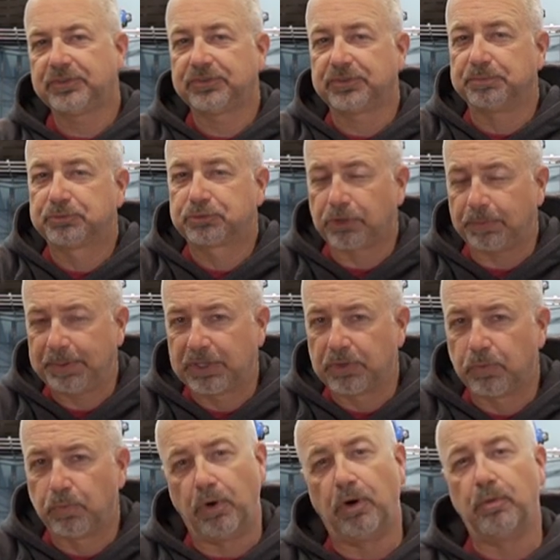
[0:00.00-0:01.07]
to some
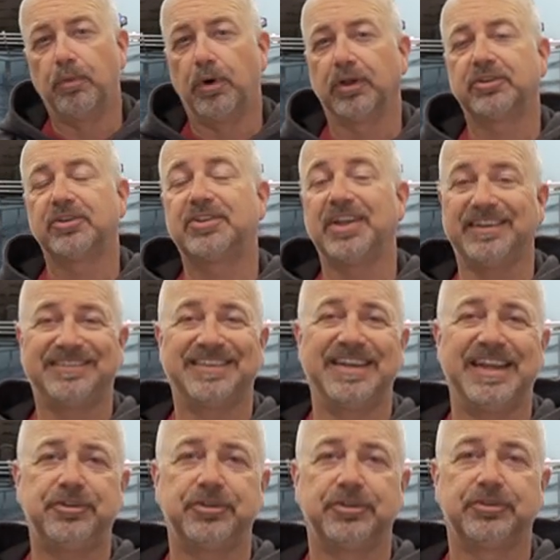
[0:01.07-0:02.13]
tropical warm water
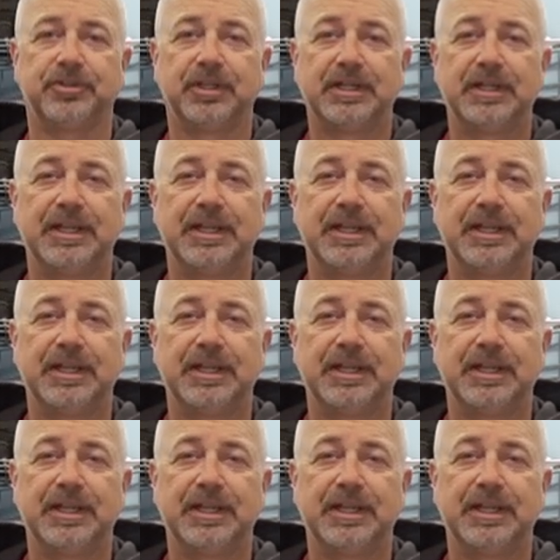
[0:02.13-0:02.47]
destinations.